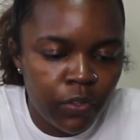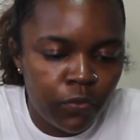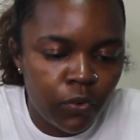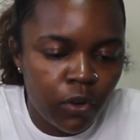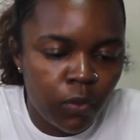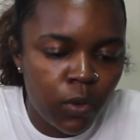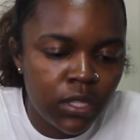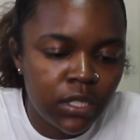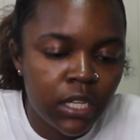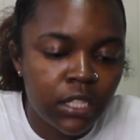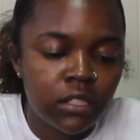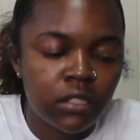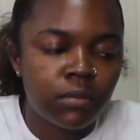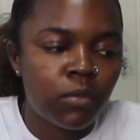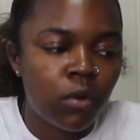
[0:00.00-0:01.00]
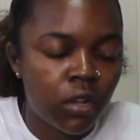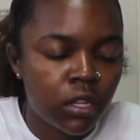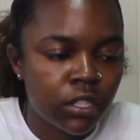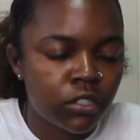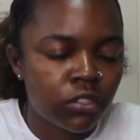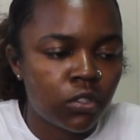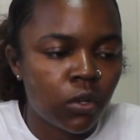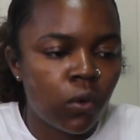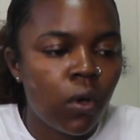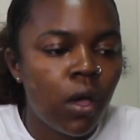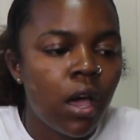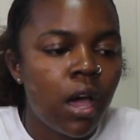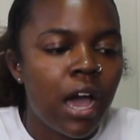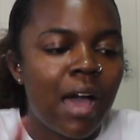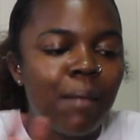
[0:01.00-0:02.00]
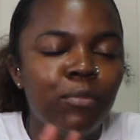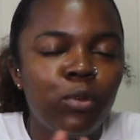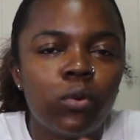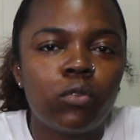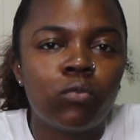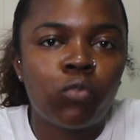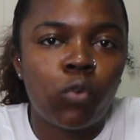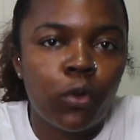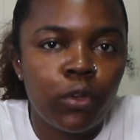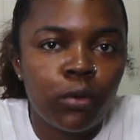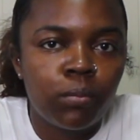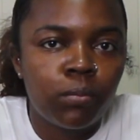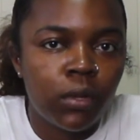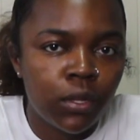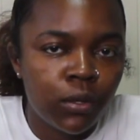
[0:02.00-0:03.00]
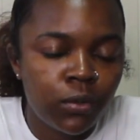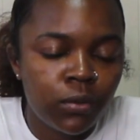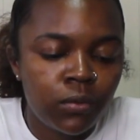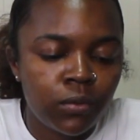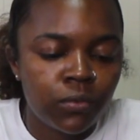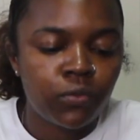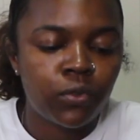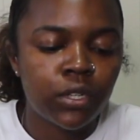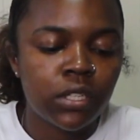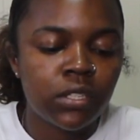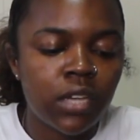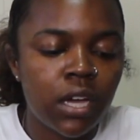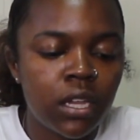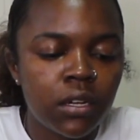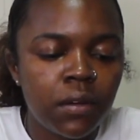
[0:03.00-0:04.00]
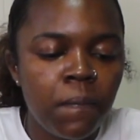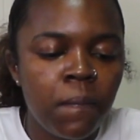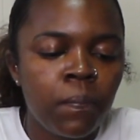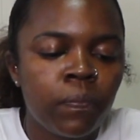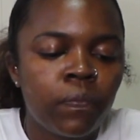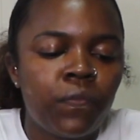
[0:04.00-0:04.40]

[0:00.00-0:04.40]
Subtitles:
for the ones that's smaller. So I'm doing royal blue for this color,